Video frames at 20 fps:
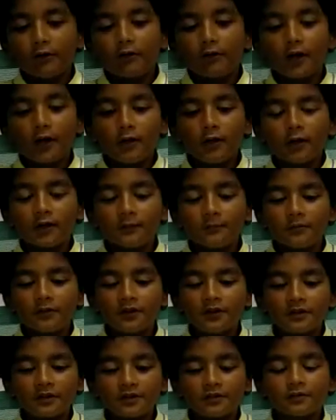Now let
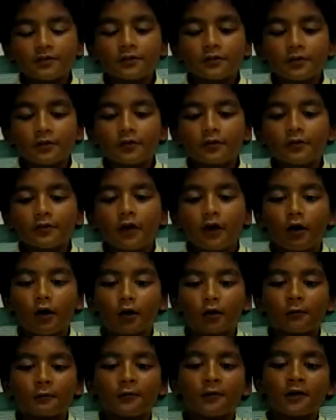me show you
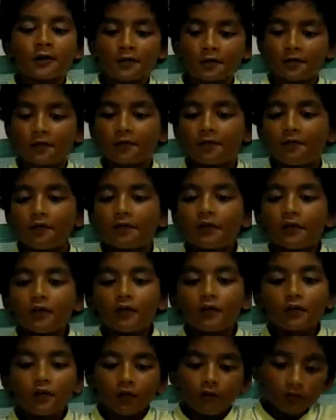how it works.
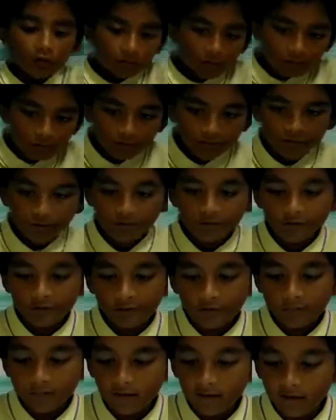The
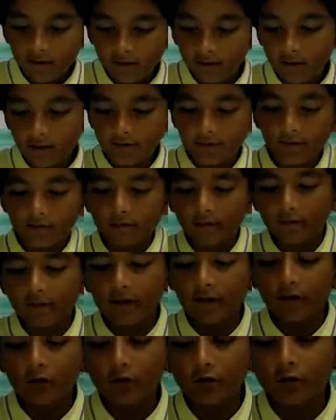Trundle Wheel has a
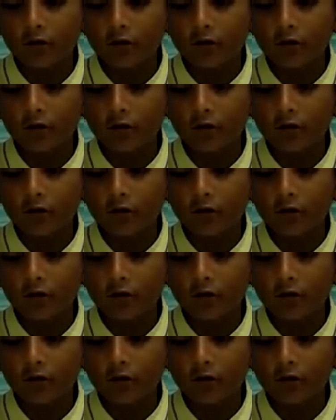scale